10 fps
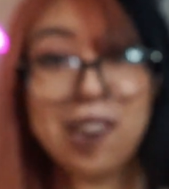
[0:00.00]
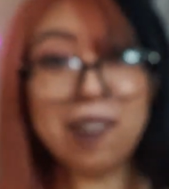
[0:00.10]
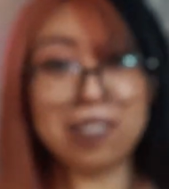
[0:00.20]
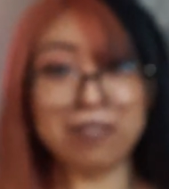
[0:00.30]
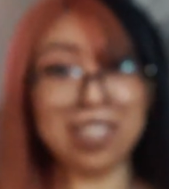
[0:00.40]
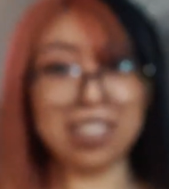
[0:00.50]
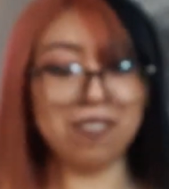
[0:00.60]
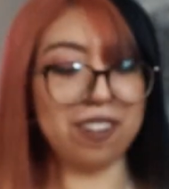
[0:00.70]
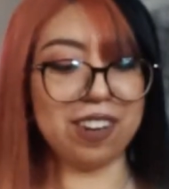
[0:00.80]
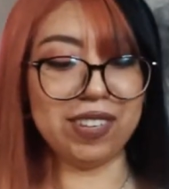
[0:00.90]
if like you
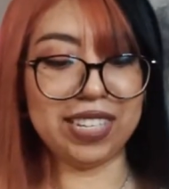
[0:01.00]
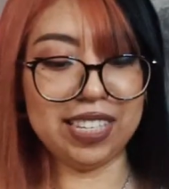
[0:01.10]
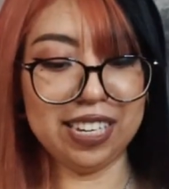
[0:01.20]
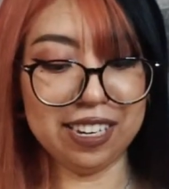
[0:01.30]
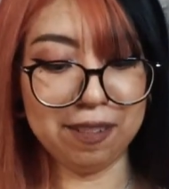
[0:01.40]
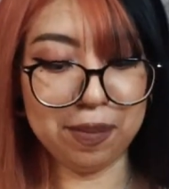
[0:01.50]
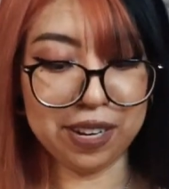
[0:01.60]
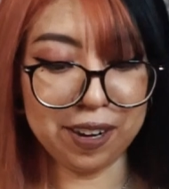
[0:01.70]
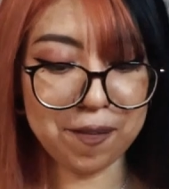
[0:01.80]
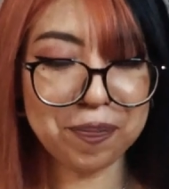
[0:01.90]
could even see it,
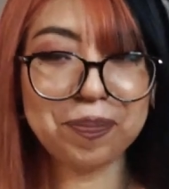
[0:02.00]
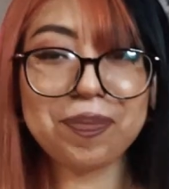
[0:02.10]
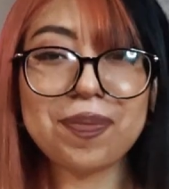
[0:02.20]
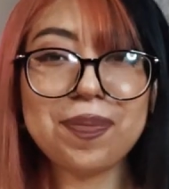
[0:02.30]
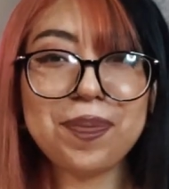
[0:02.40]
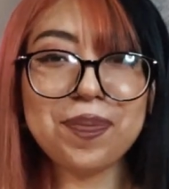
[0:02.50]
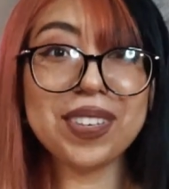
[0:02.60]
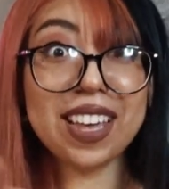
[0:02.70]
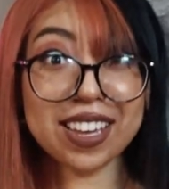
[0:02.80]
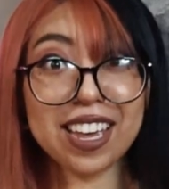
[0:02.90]
but
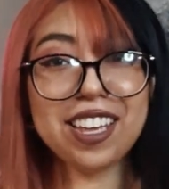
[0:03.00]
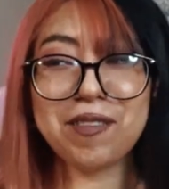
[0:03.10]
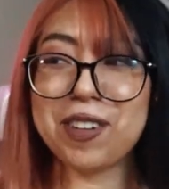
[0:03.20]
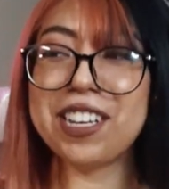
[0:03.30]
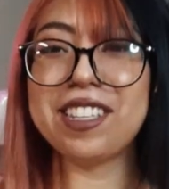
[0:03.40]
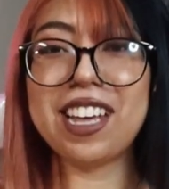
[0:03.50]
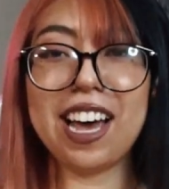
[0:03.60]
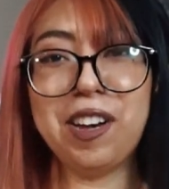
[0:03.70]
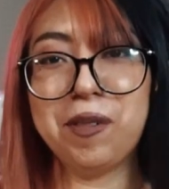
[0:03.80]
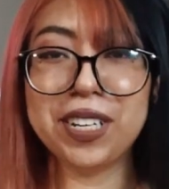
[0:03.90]
Again, when
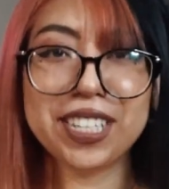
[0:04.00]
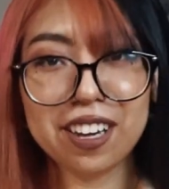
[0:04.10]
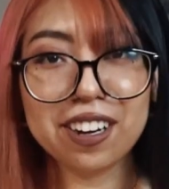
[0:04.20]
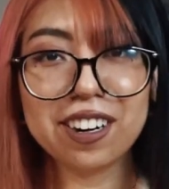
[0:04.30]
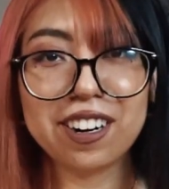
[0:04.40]
I was younger